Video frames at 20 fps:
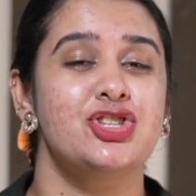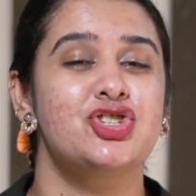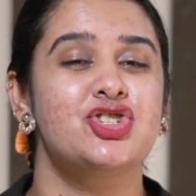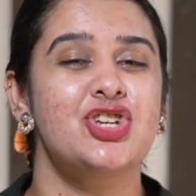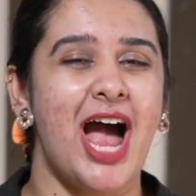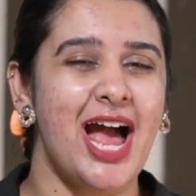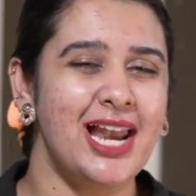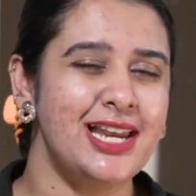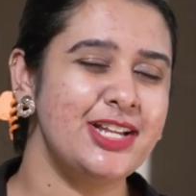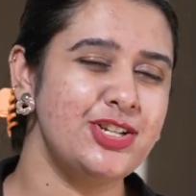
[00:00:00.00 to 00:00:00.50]

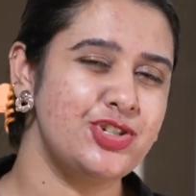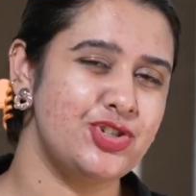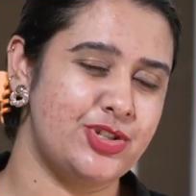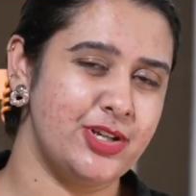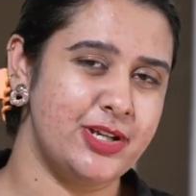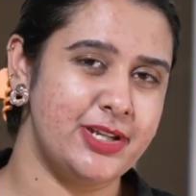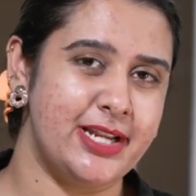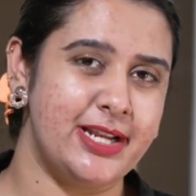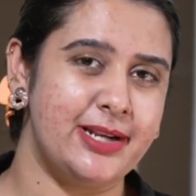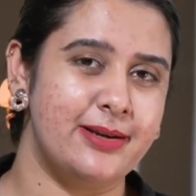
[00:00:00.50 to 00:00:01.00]
Challenge
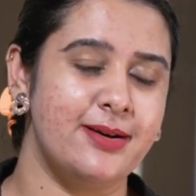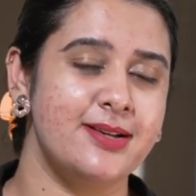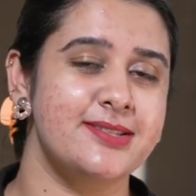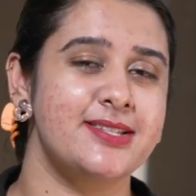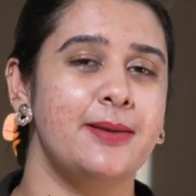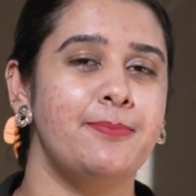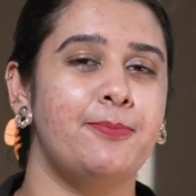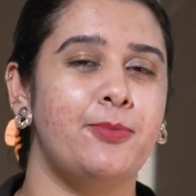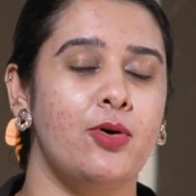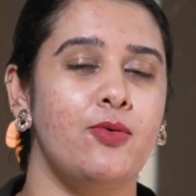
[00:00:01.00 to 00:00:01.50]
the readers
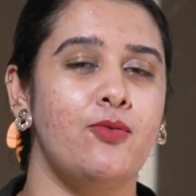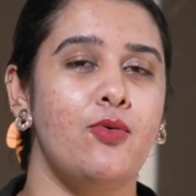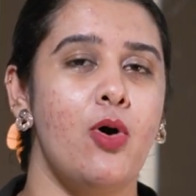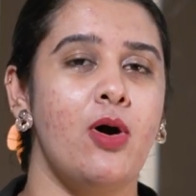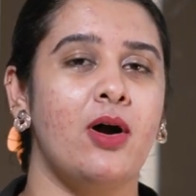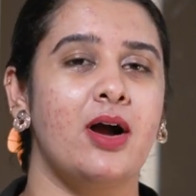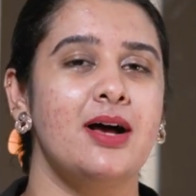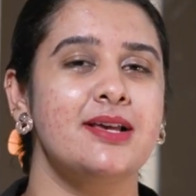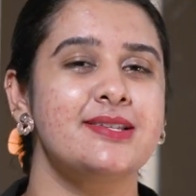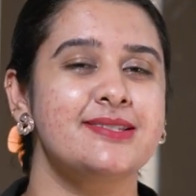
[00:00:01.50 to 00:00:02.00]
and provoke
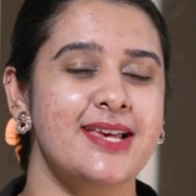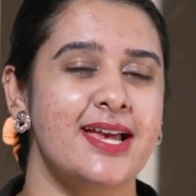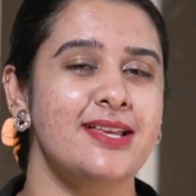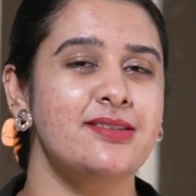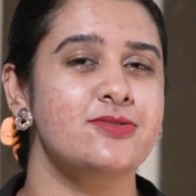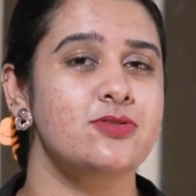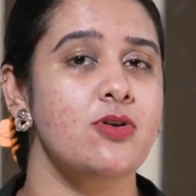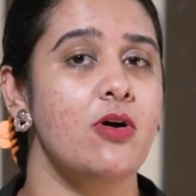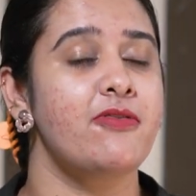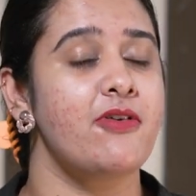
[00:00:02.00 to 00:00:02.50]
a
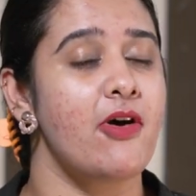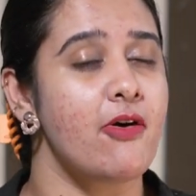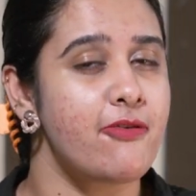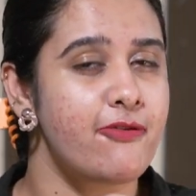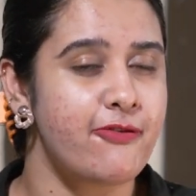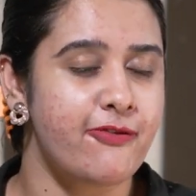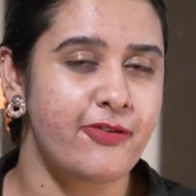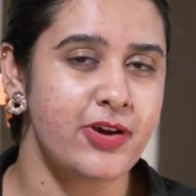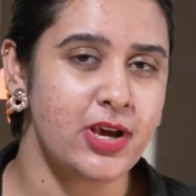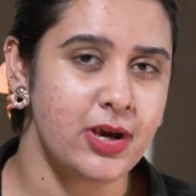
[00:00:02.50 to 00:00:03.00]
sense of
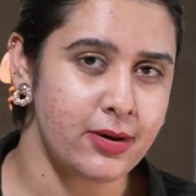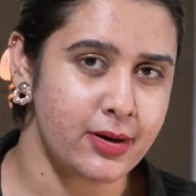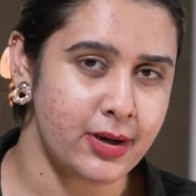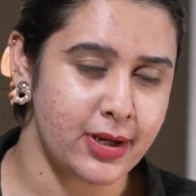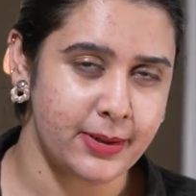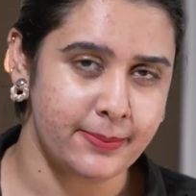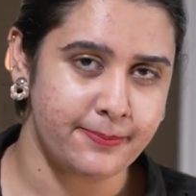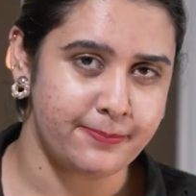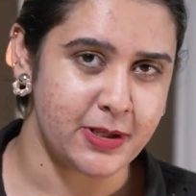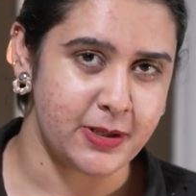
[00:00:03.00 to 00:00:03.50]
fear
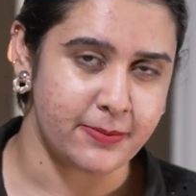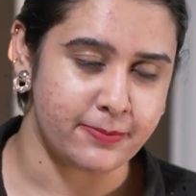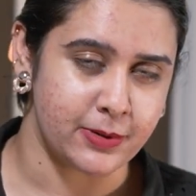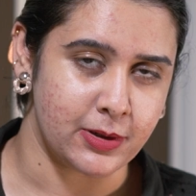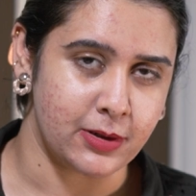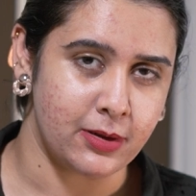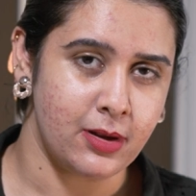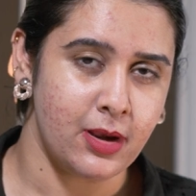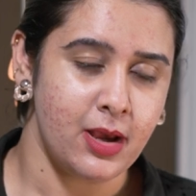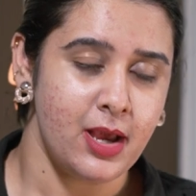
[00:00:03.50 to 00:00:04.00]
in
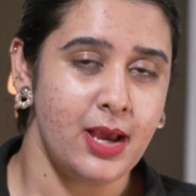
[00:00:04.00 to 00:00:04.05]
people.